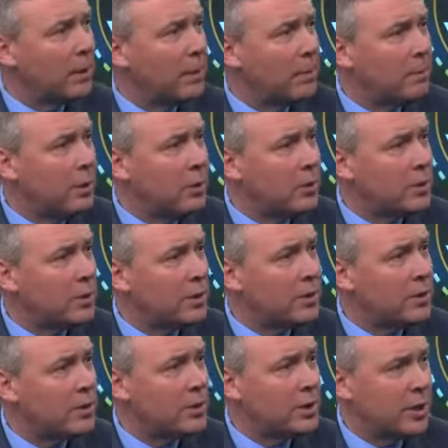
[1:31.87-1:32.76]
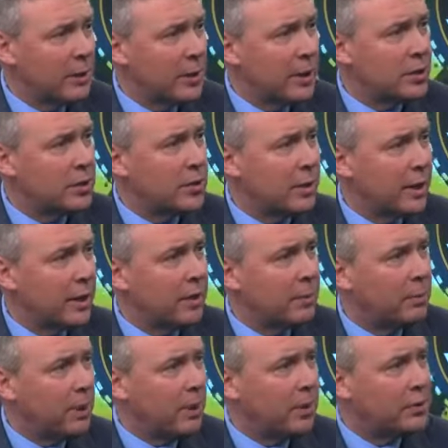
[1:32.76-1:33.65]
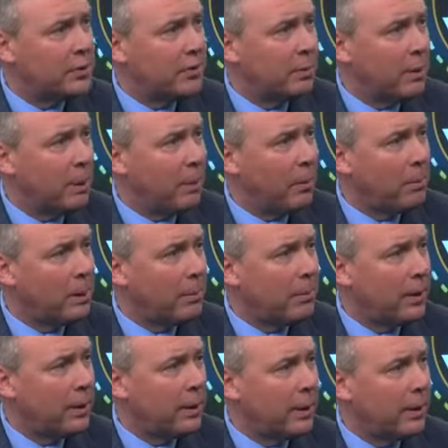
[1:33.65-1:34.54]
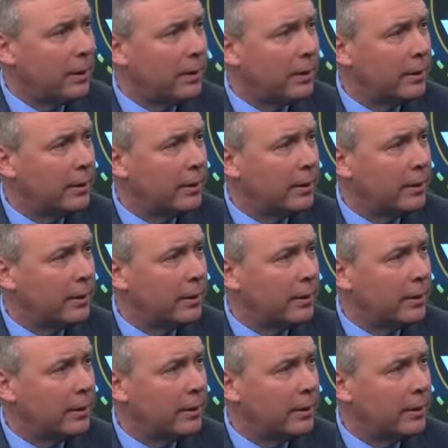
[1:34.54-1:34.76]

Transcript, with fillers: the most serious streak the Bengals have probably been on.